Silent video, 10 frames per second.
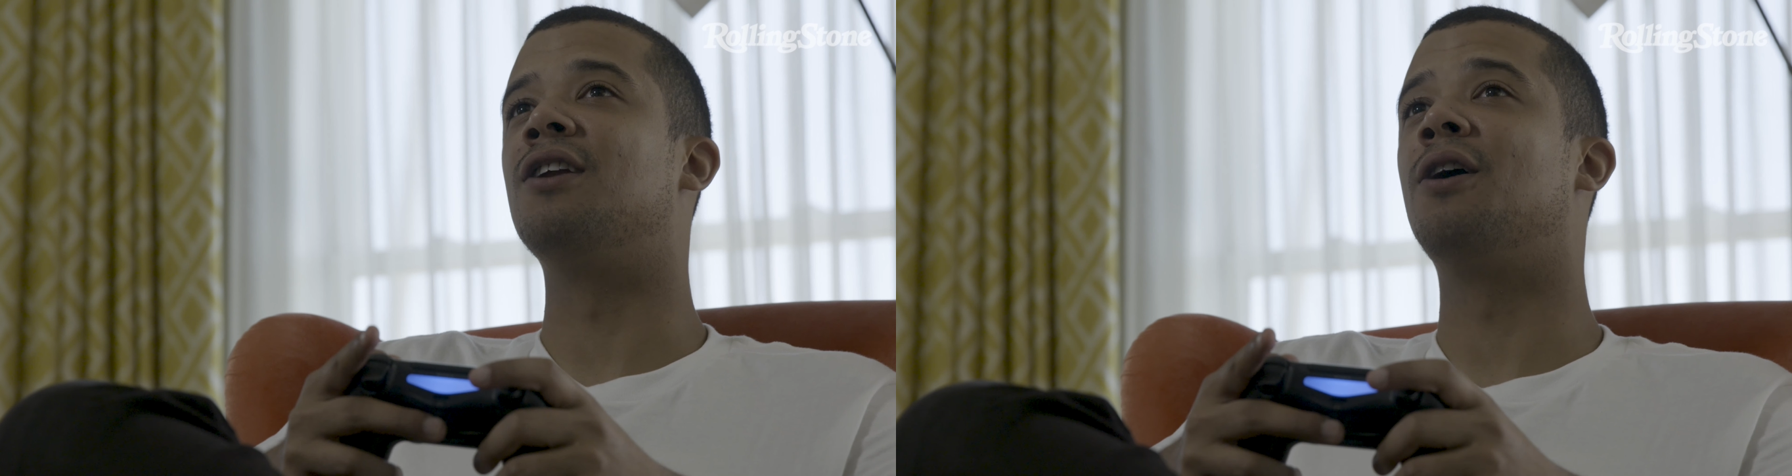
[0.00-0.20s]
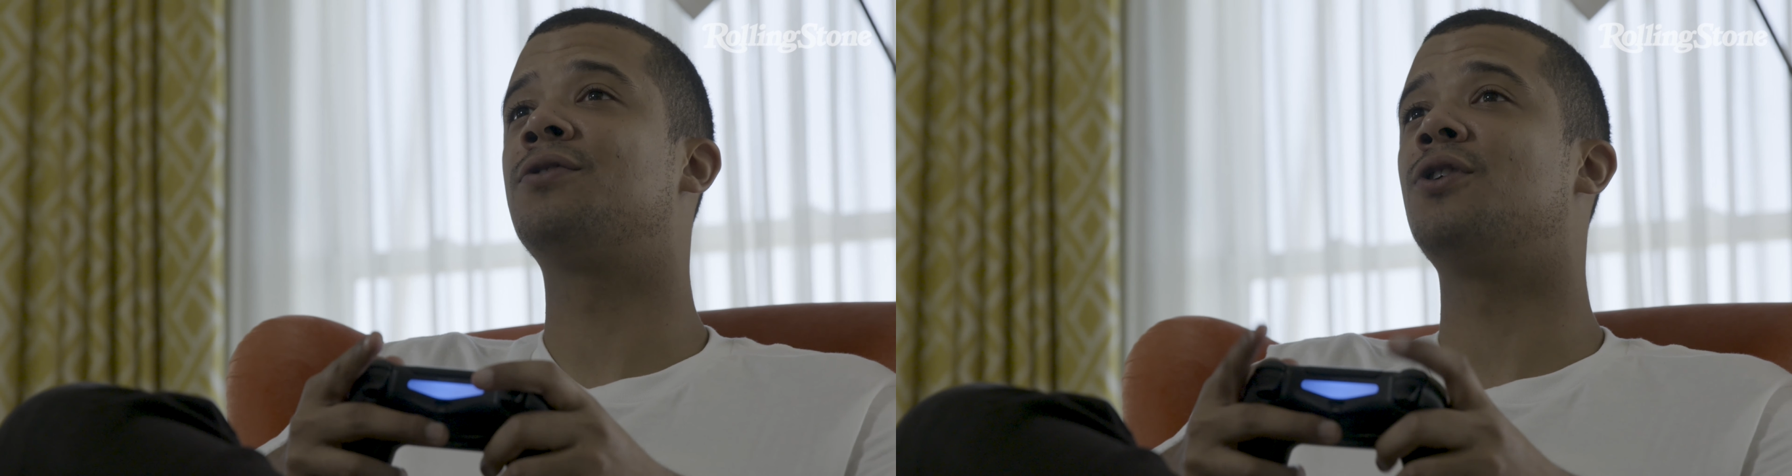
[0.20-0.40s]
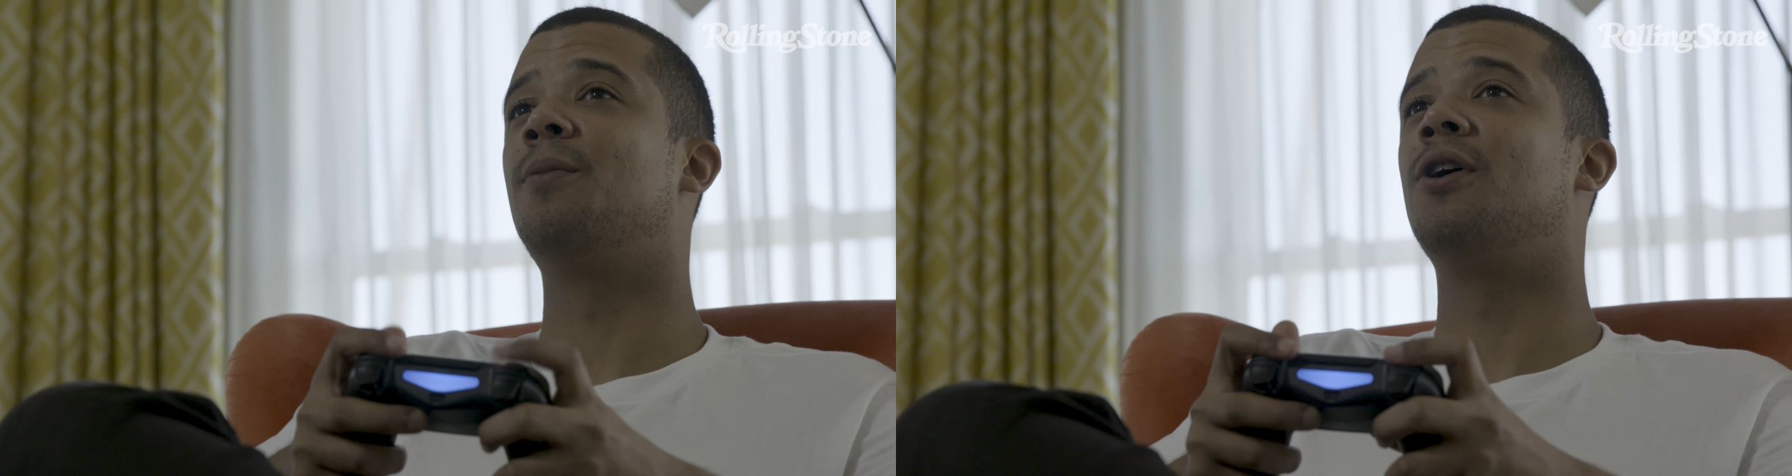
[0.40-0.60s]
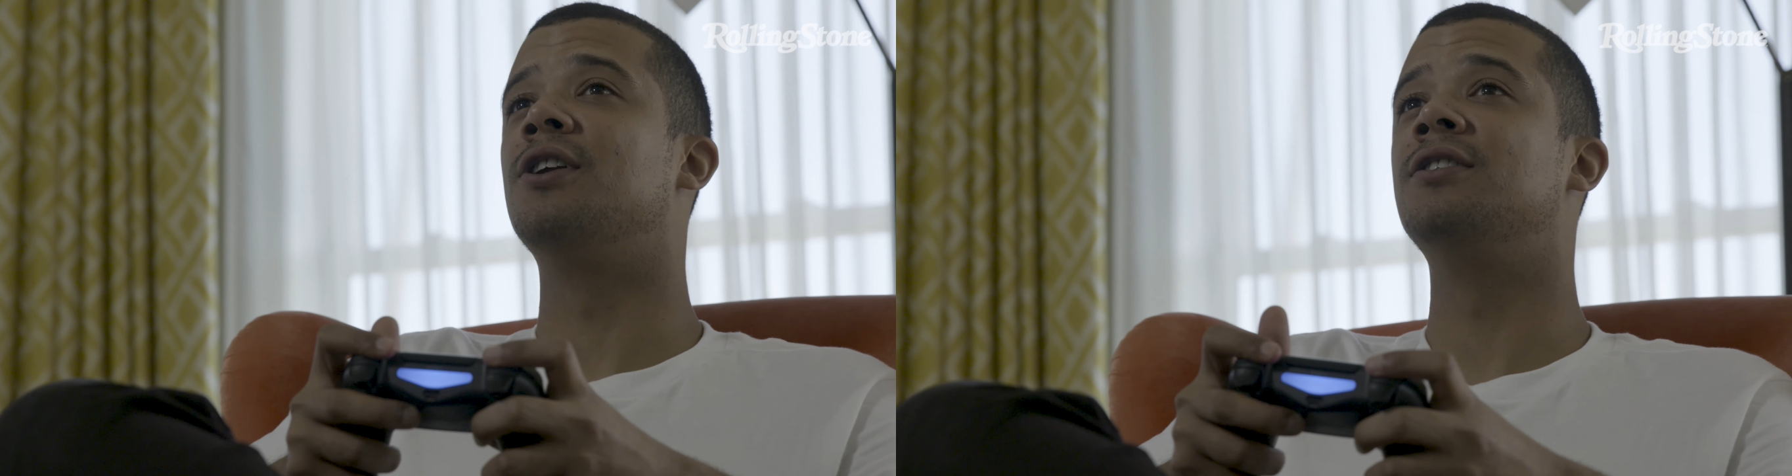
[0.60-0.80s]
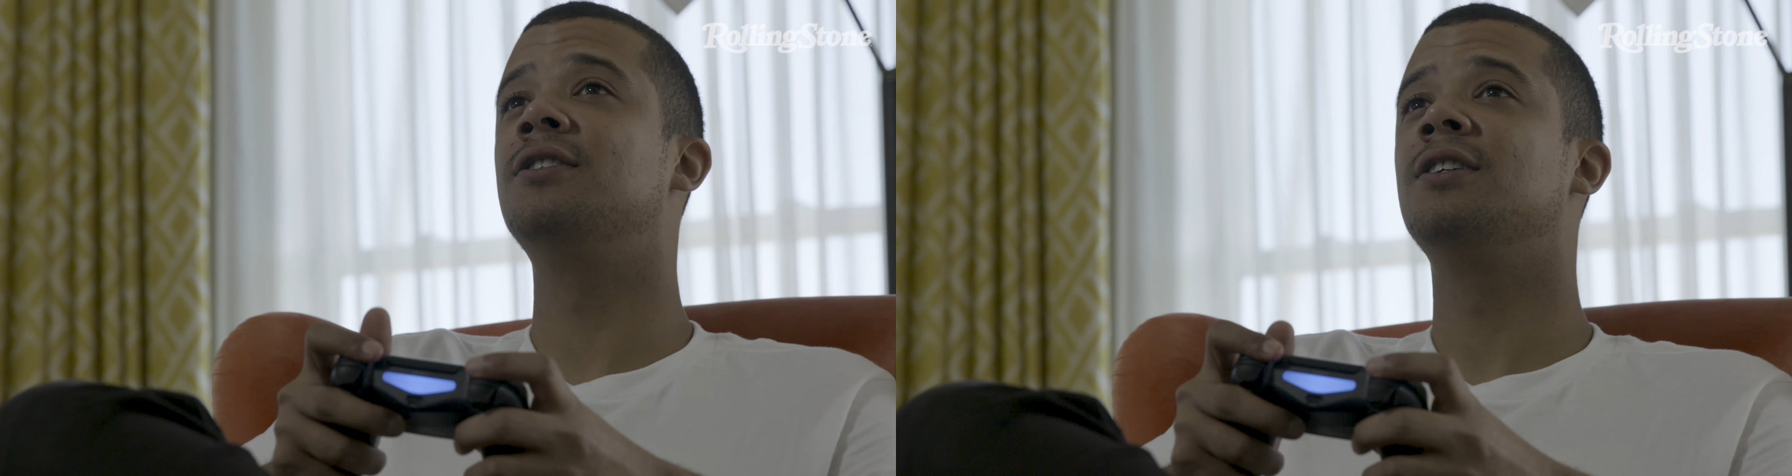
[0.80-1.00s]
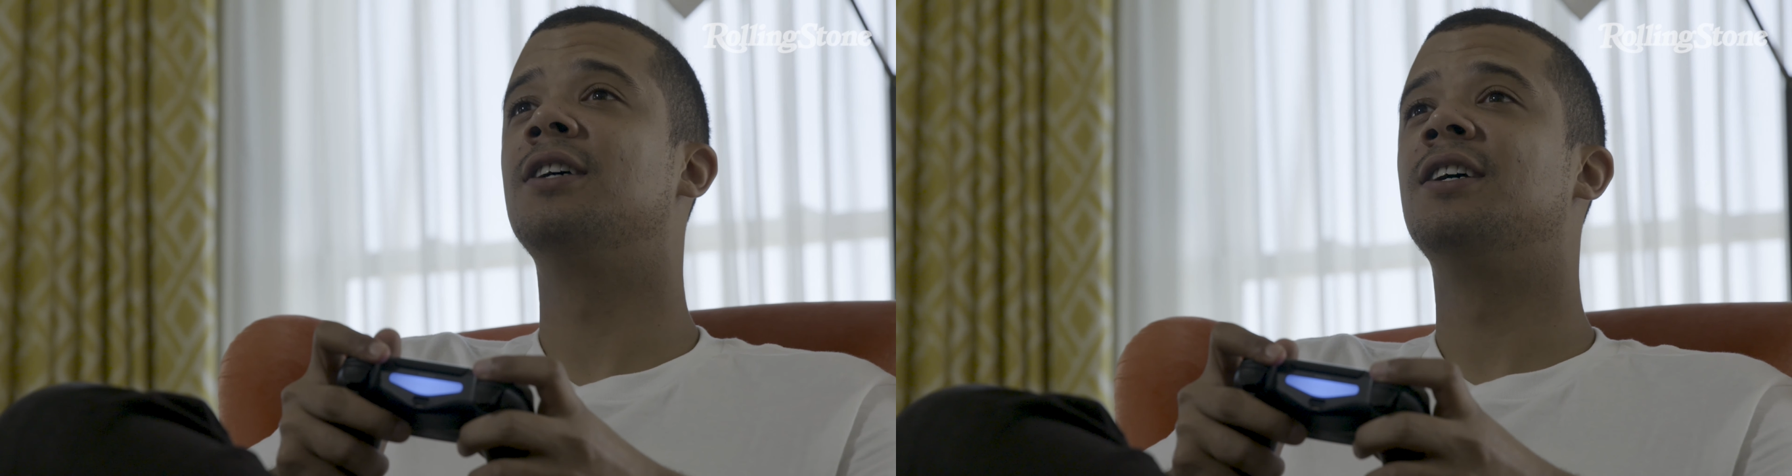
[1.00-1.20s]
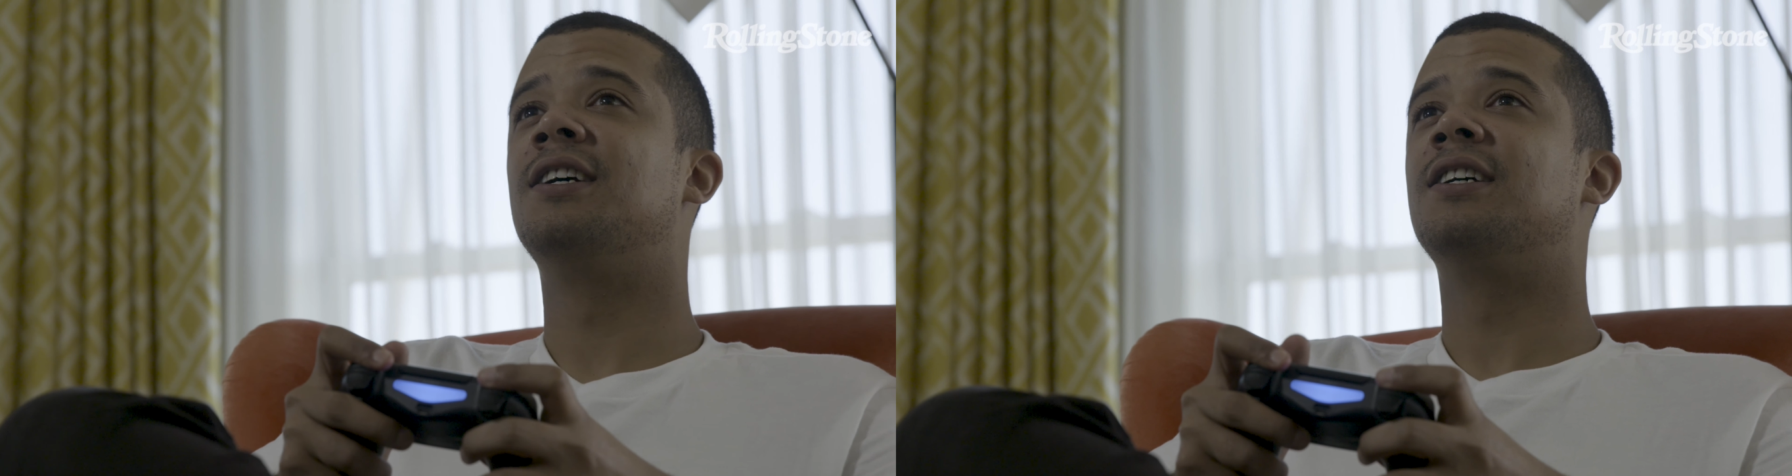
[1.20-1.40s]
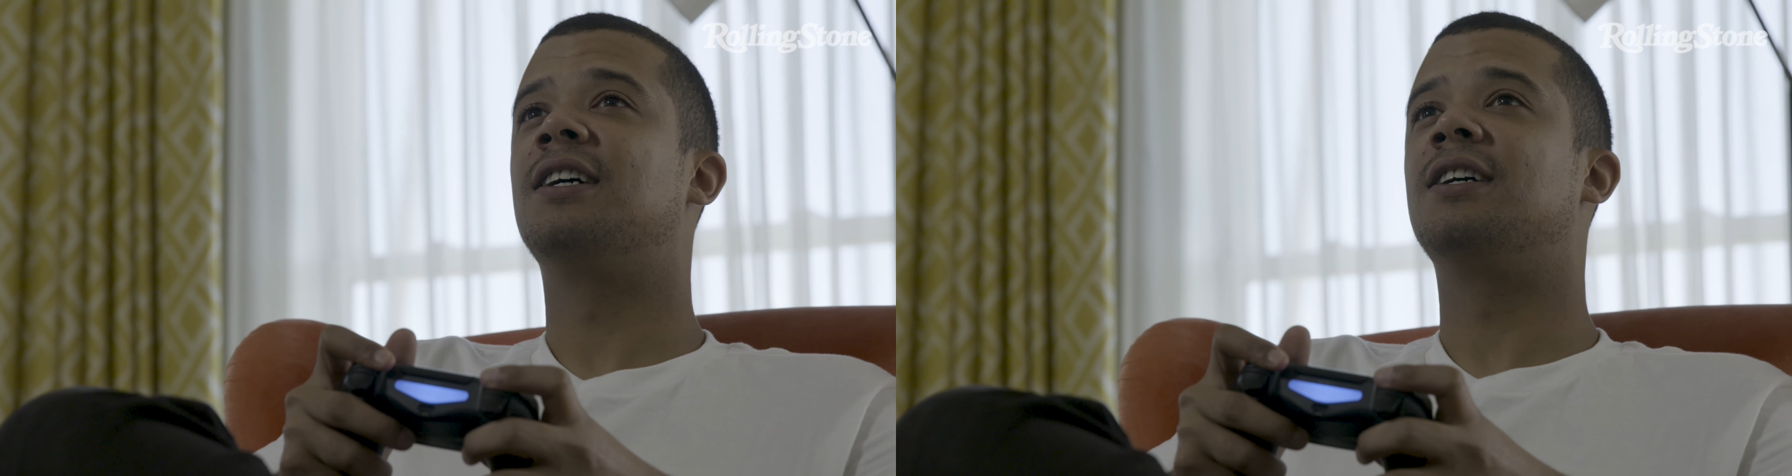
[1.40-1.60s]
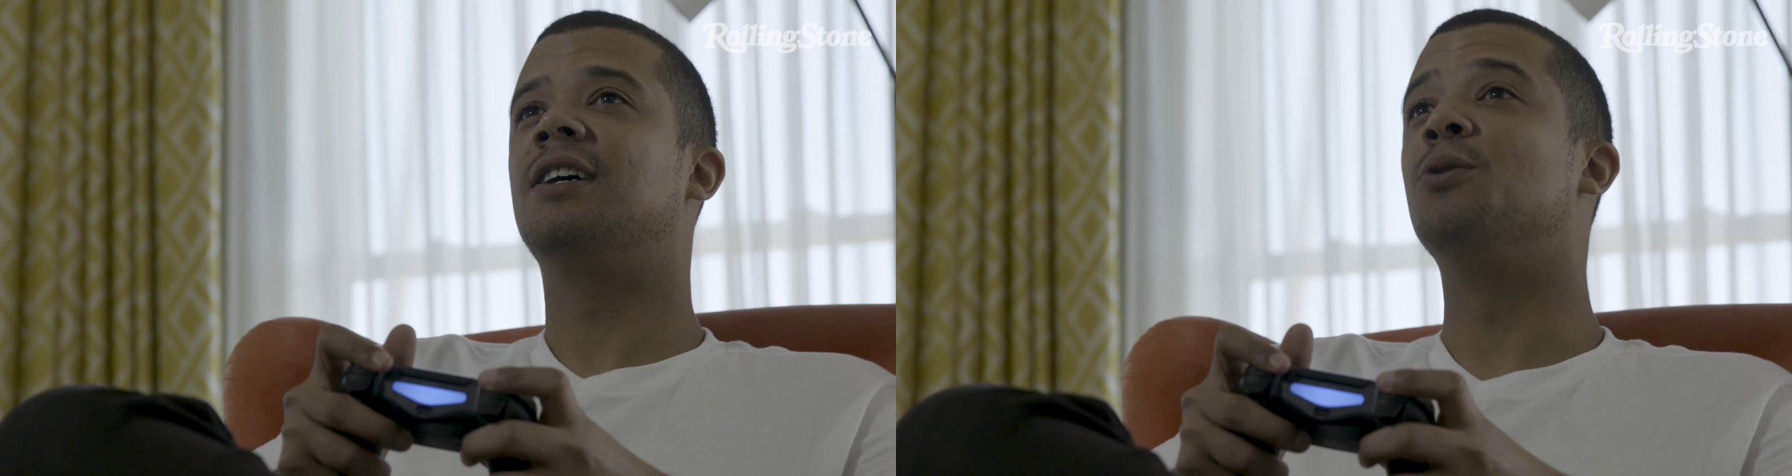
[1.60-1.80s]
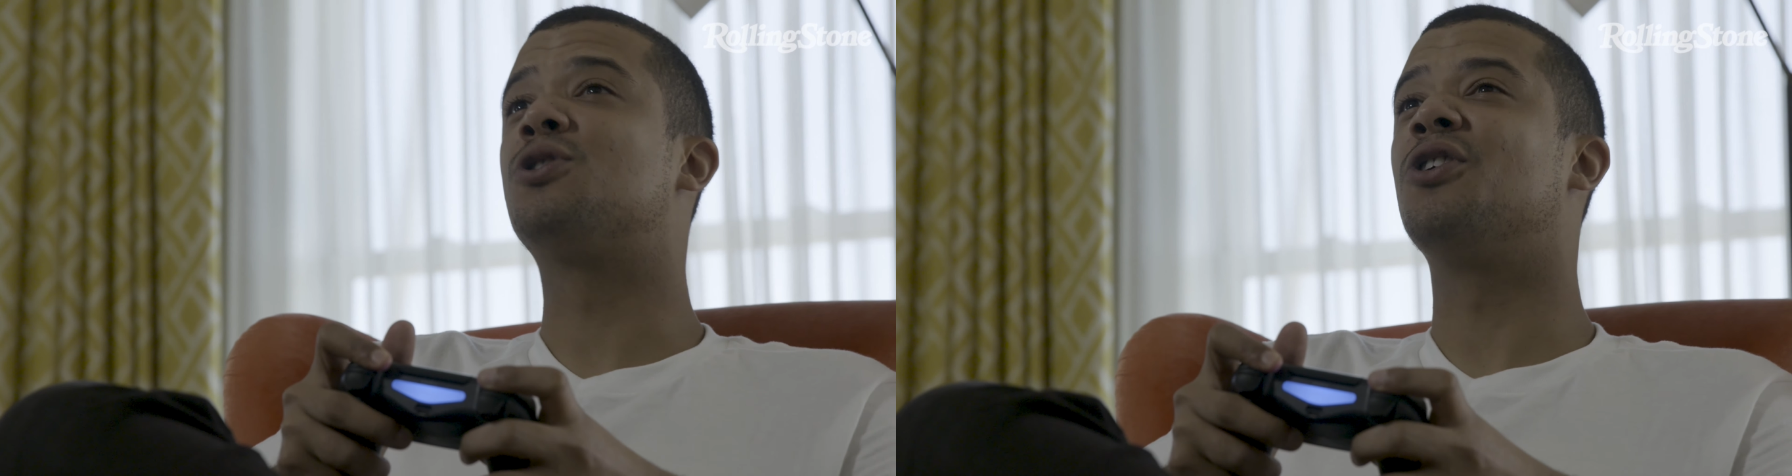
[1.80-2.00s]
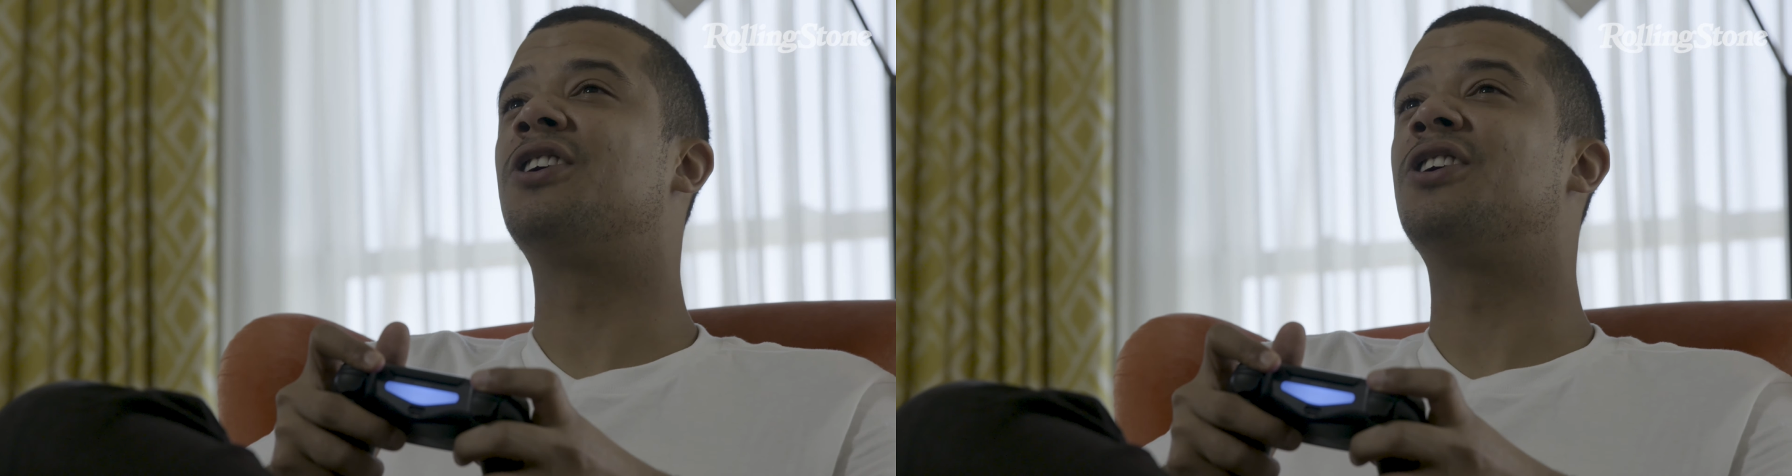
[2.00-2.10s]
love Tom Holland, also